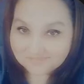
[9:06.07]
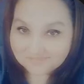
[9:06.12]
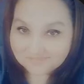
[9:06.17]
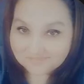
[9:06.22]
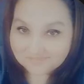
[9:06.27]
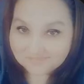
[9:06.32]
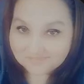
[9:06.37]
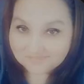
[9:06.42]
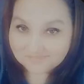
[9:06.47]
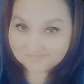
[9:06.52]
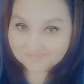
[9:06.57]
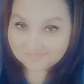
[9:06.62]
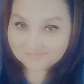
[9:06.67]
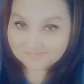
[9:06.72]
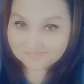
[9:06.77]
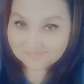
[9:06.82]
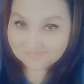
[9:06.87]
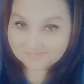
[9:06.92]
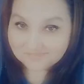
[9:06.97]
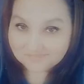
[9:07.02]

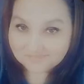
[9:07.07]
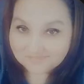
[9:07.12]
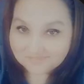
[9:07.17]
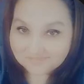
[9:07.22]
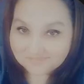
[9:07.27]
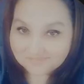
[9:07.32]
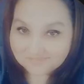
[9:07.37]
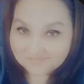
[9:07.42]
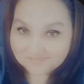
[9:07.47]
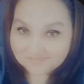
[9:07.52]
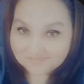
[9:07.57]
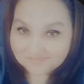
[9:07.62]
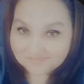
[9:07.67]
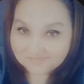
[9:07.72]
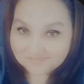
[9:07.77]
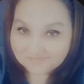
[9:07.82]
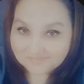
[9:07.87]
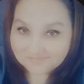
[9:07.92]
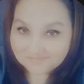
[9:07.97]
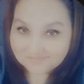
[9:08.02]

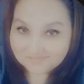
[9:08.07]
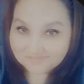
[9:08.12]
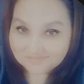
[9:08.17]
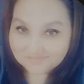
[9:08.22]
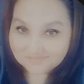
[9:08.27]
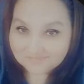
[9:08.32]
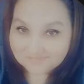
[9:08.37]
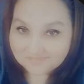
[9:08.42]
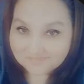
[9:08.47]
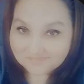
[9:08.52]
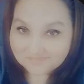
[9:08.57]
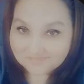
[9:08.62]
Nobody speaks.